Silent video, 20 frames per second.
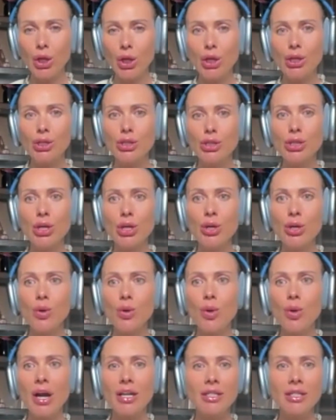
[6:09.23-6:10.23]
So
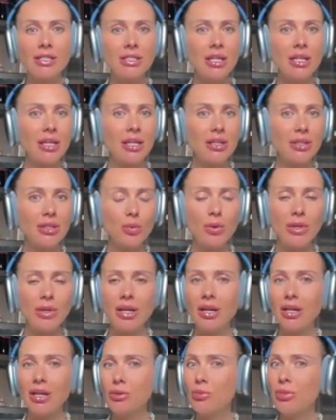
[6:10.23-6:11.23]
I decided we
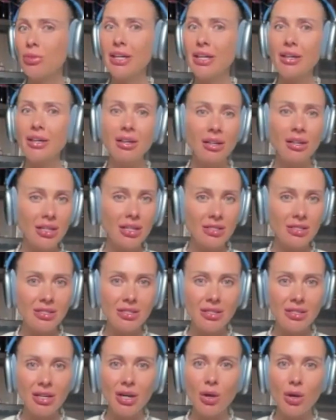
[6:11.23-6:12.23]
can't play gods.
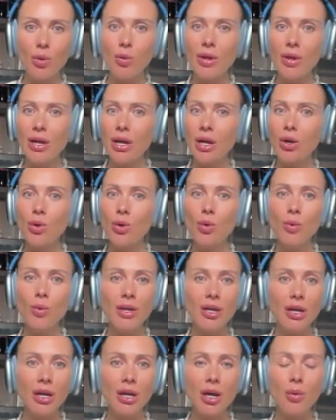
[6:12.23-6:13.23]
We are who we
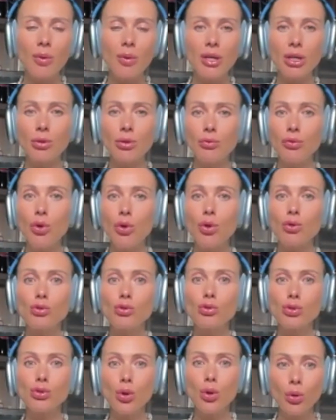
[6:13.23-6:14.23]
are. We can
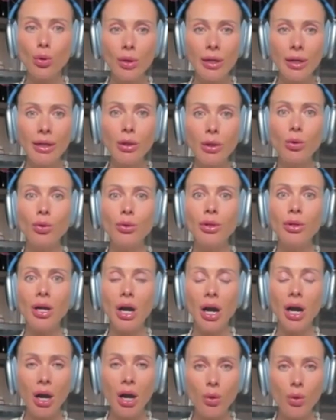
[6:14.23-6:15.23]
focus only on
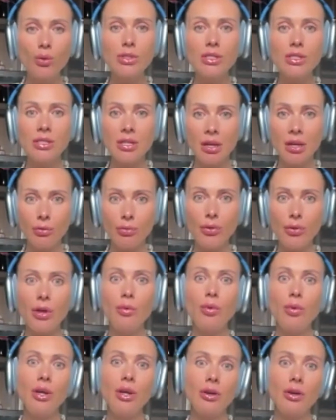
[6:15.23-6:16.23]
our self
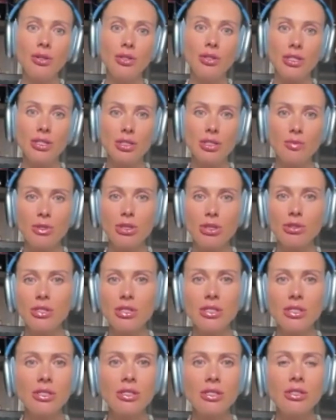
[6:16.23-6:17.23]
awareness because
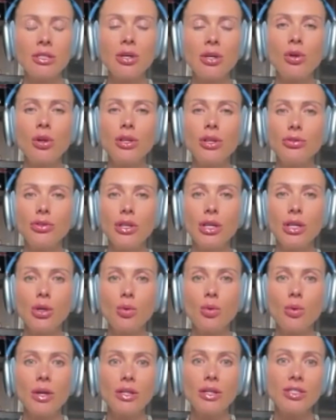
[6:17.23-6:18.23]
this is the only thing
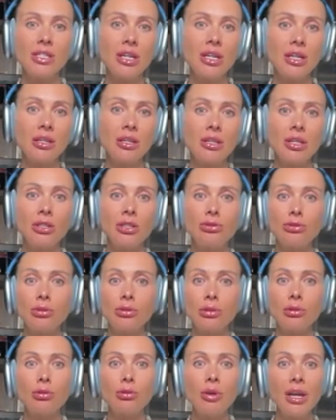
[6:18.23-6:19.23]
we are taking into the
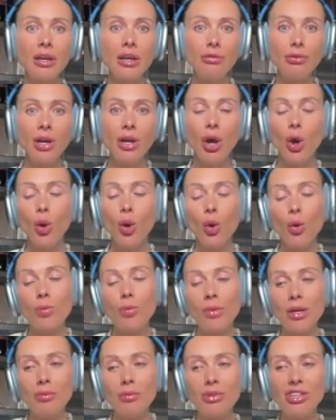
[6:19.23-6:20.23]
grave or
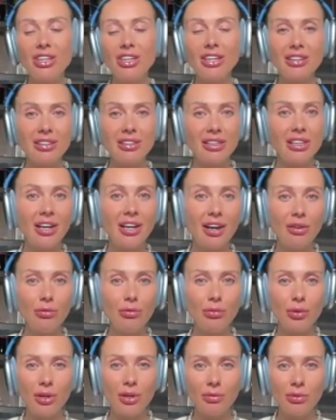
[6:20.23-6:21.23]
maybe the other life,
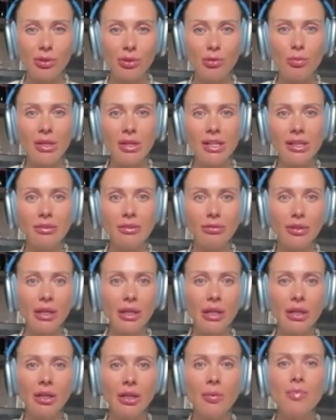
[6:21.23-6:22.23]
whatever you believe
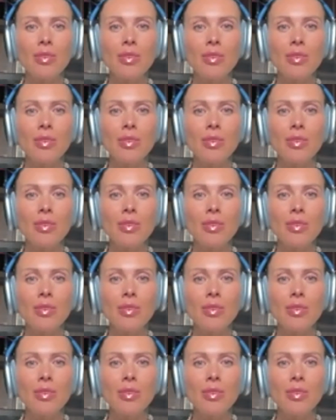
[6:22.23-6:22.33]
in.